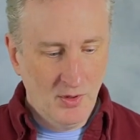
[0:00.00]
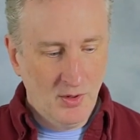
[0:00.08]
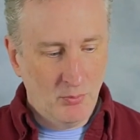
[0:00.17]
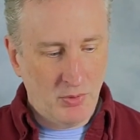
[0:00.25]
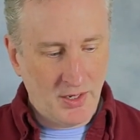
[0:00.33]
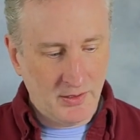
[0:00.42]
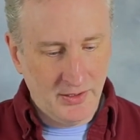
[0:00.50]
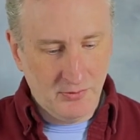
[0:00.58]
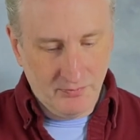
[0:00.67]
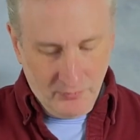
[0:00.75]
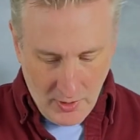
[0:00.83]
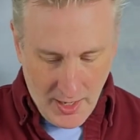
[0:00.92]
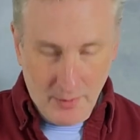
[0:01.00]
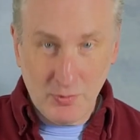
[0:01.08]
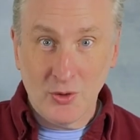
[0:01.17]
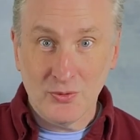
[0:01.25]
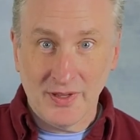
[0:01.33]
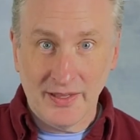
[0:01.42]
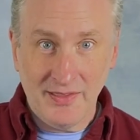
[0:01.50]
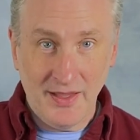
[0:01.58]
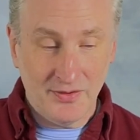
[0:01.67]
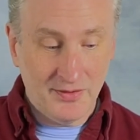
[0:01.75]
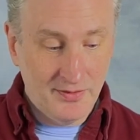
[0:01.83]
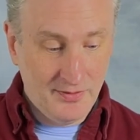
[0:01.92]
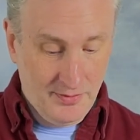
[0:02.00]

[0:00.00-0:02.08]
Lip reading: Broccoli Rob goes like this.